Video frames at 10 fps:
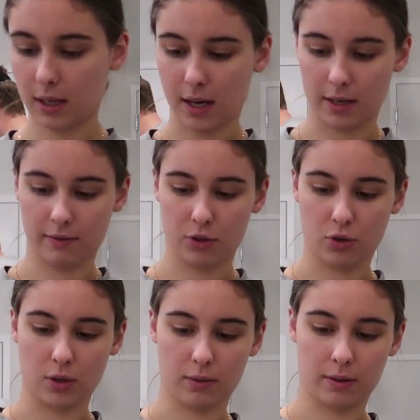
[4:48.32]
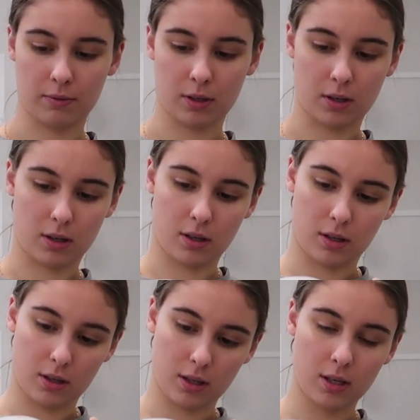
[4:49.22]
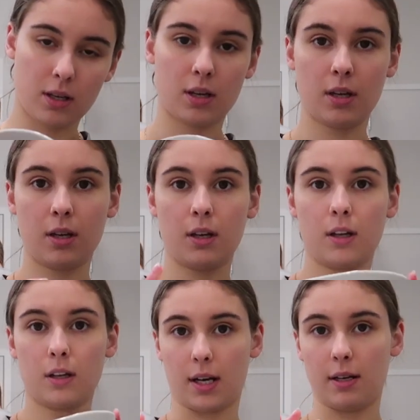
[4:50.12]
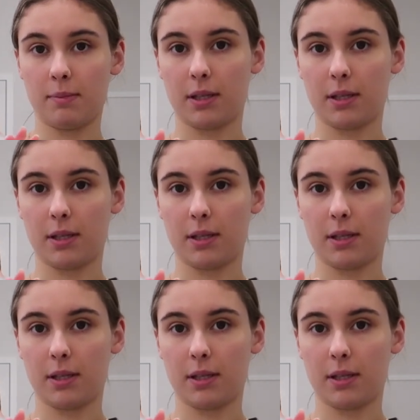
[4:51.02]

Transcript: kind of tour when we're all done